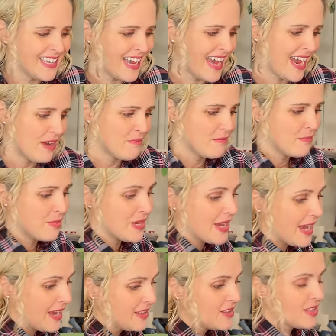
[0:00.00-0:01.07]
But
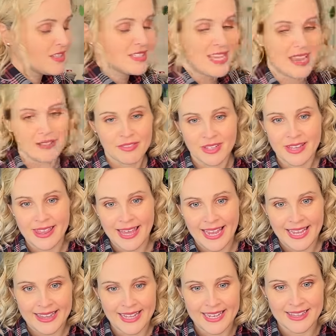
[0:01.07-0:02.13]
yeah, definitely the
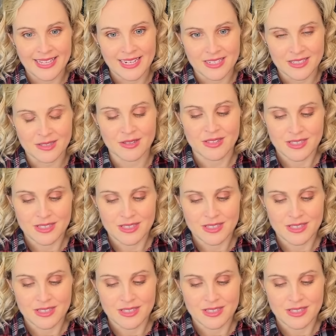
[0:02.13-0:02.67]
headline there is